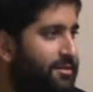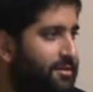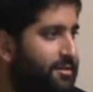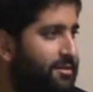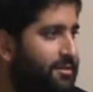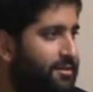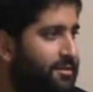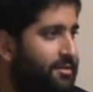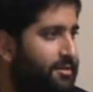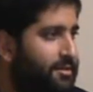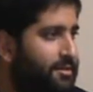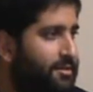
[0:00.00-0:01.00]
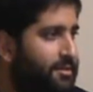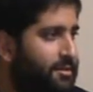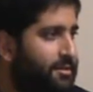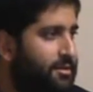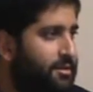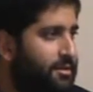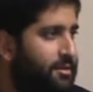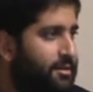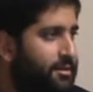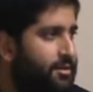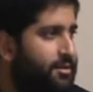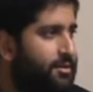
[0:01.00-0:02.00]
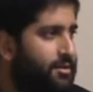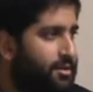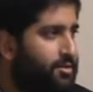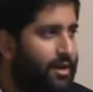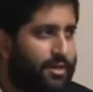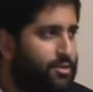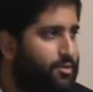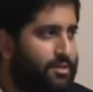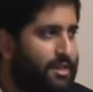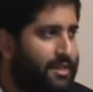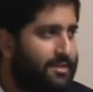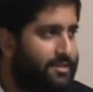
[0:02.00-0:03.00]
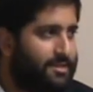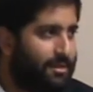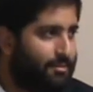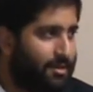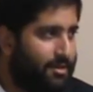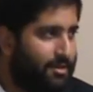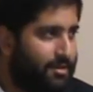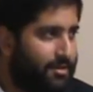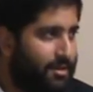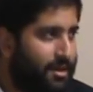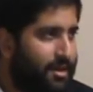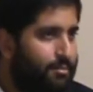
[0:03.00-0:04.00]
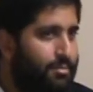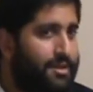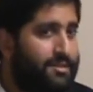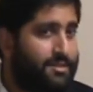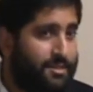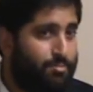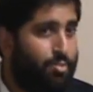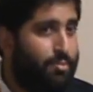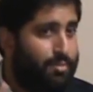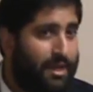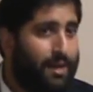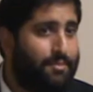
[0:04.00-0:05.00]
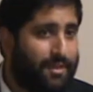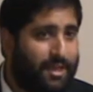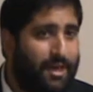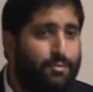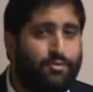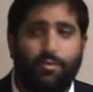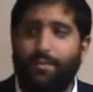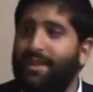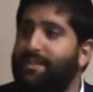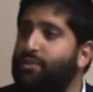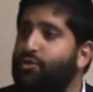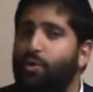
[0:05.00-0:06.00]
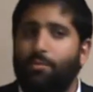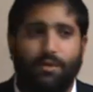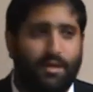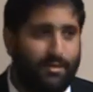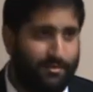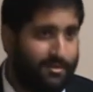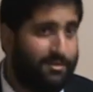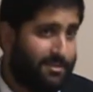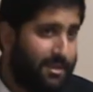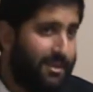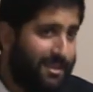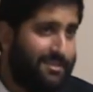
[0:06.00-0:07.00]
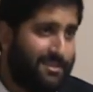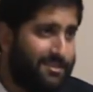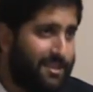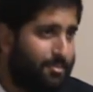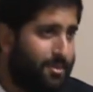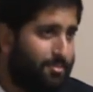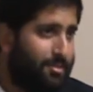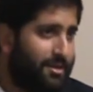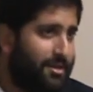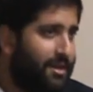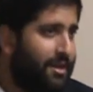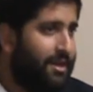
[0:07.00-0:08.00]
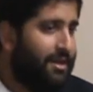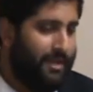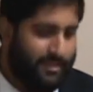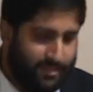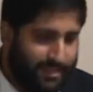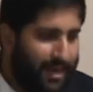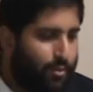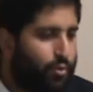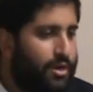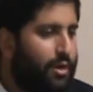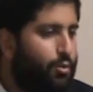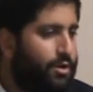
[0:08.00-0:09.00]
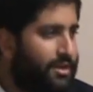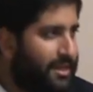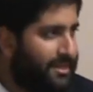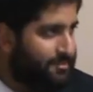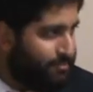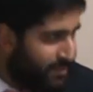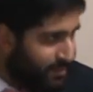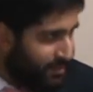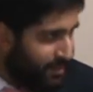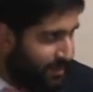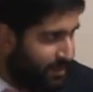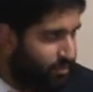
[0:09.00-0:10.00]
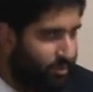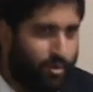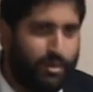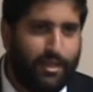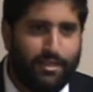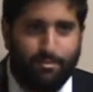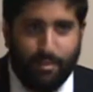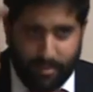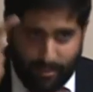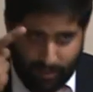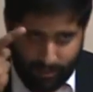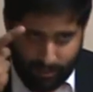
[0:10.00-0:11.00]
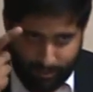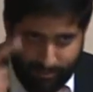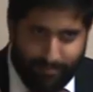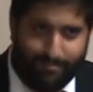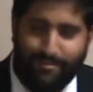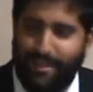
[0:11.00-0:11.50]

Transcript: the stomach food lasts longer. Correct. So it's not the stomach, but it's this burping up that comes from the stomach. It is the stomach, but it's not. We're not worried that it's mixing here. We're worried that it's mixing coming up